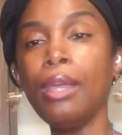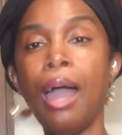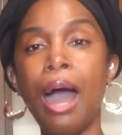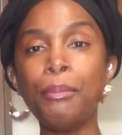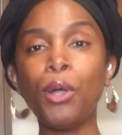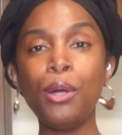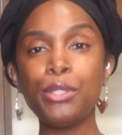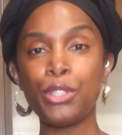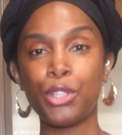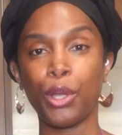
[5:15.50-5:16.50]
I'm going
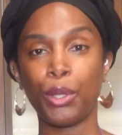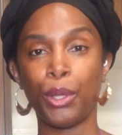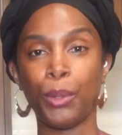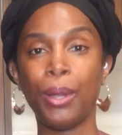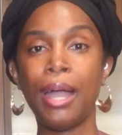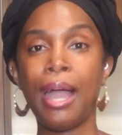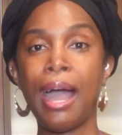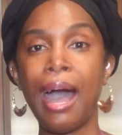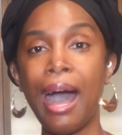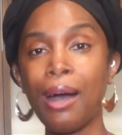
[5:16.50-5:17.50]
to show you
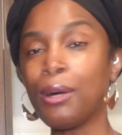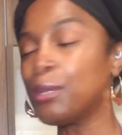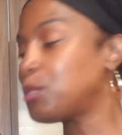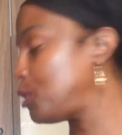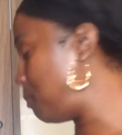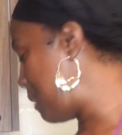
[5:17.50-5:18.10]
how to